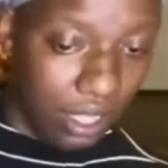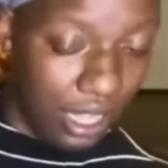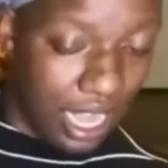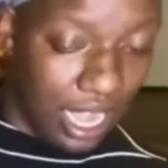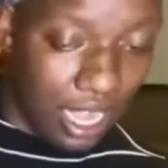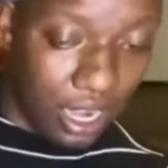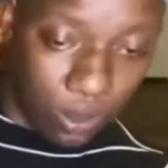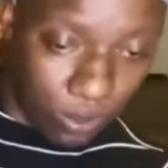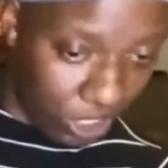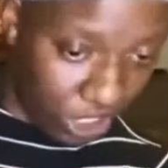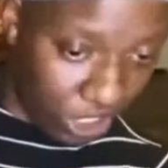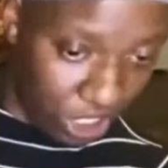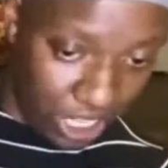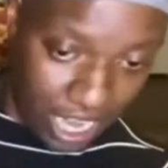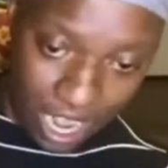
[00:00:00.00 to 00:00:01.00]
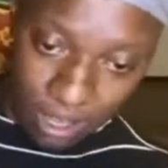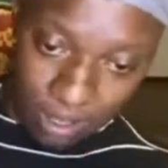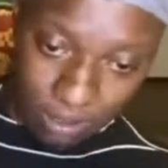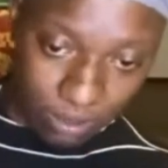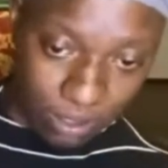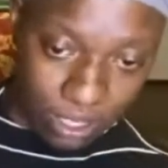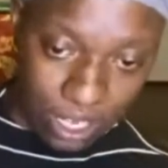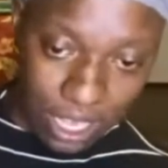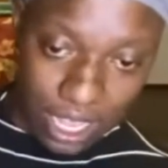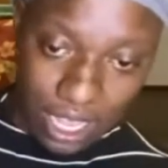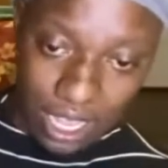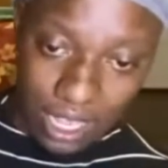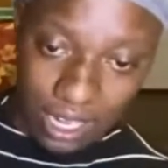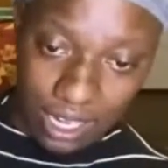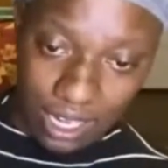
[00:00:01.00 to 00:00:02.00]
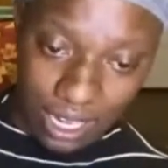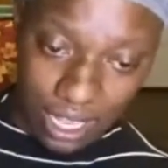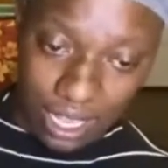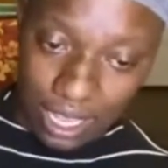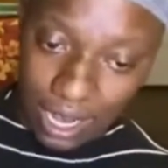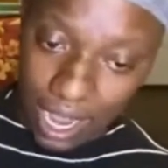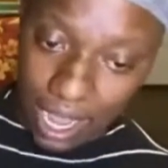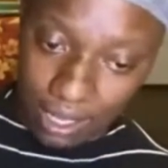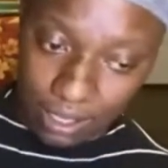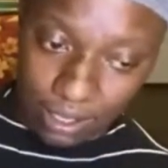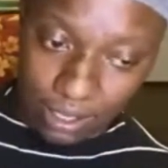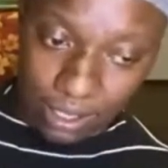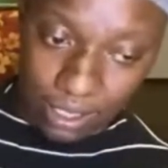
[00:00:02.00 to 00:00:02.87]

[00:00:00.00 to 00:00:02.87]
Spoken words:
lay the question out. Lay it out.